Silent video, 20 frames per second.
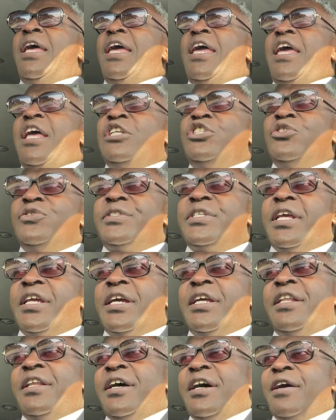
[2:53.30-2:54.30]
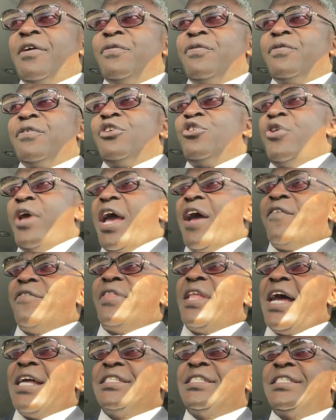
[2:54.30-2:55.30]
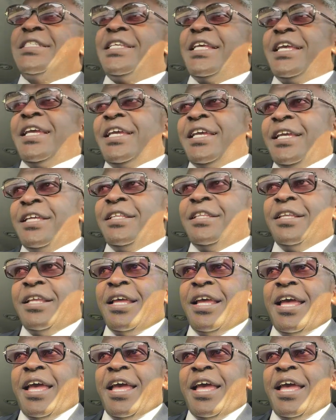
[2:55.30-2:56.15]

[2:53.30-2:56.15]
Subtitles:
Interesting enough, you have not seen